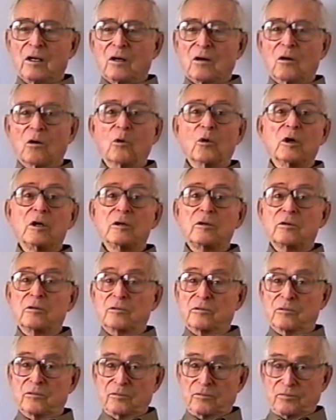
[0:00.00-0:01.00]
Well,
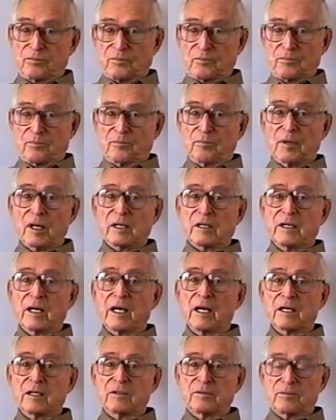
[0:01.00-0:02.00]
my
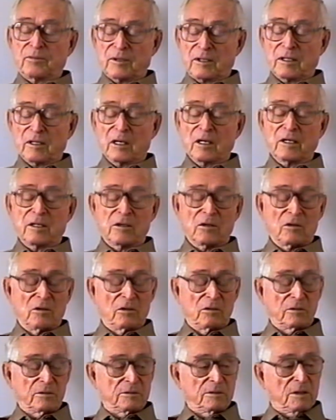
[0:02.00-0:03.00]
dad later
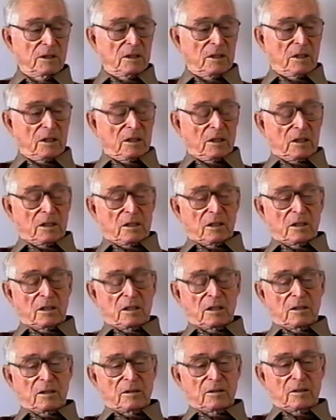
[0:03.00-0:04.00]
on. Ah.
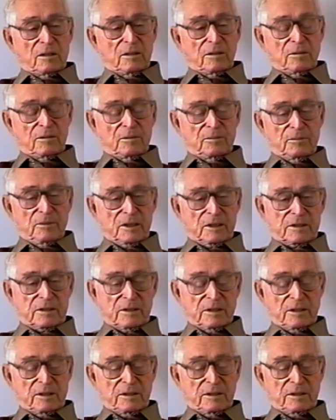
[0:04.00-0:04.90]
But